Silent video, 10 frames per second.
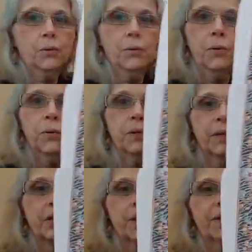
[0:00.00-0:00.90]

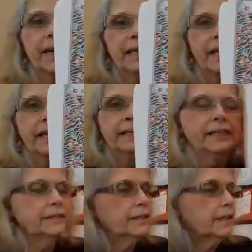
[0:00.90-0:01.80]
Look at all that
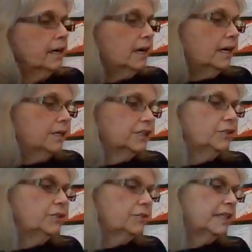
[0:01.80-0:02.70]
candy.
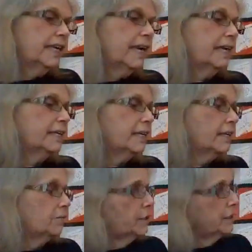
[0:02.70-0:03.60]
She knew the
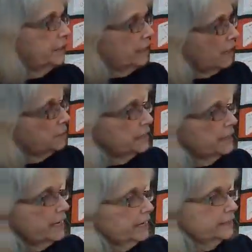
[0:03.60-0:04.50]
candy would come
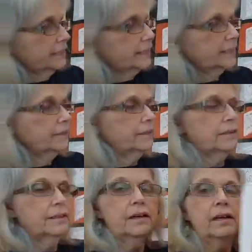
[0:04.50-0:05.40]
in handy.
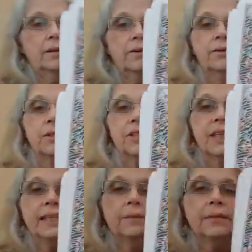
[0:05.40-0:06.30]
Oh, those
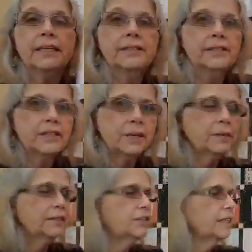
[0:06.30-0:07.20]
jelly beans,
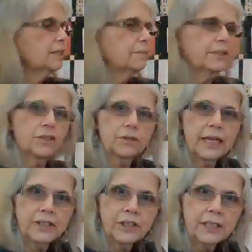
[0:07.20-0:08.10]
yummy jelly beans. Do
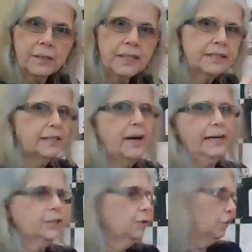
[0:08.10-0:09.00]
you like jelly beans?
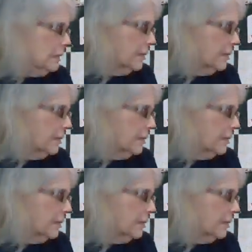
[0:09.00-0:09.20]
I do.